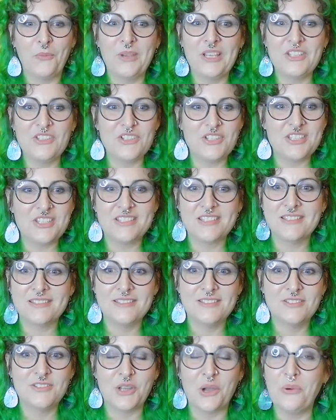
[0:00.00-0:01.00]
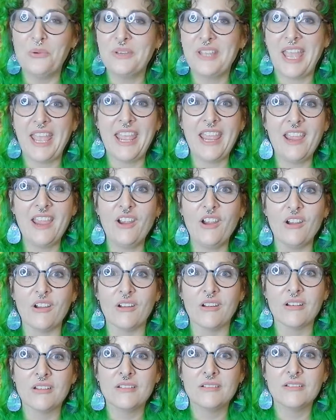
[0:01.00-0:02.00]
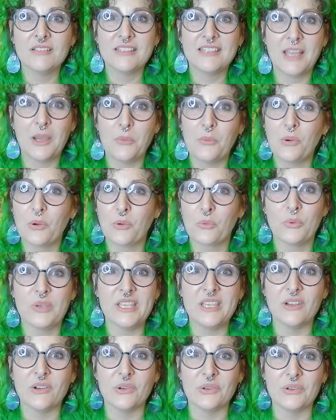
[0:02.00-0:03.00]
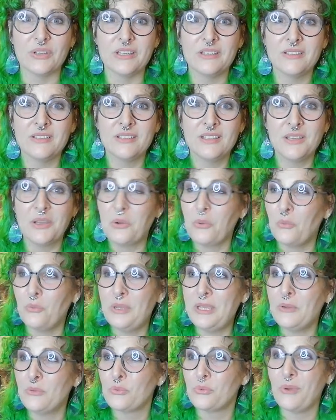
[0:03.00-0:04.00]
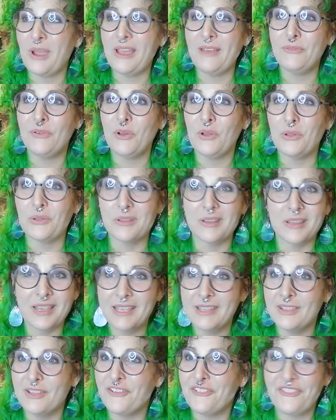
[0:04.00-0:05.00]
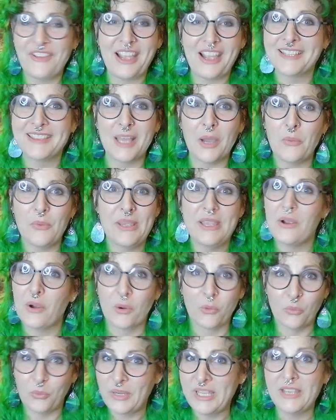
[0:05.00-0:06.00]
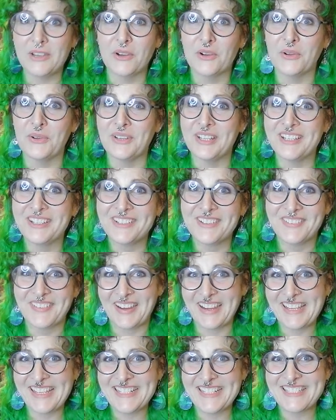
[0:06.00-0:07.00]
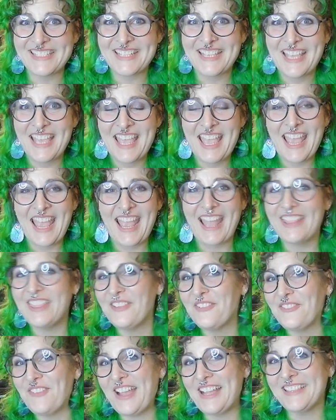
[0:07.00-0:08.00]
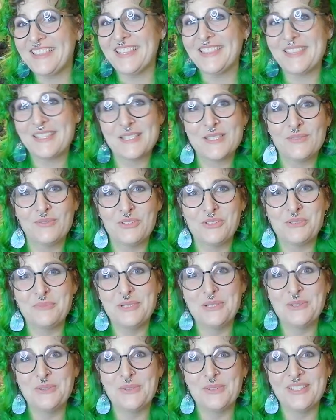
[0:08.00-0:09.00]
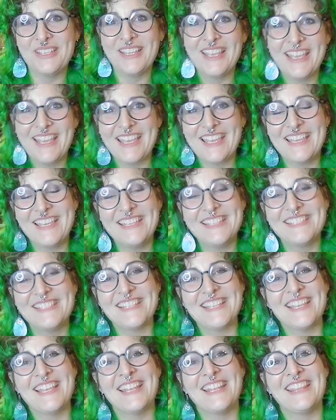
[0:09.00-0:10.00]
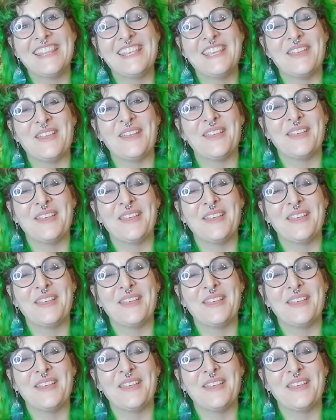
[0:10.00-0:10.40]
just don't care that we're weird. We revel in the fact that we are weird, right? And the fact that this full moon is in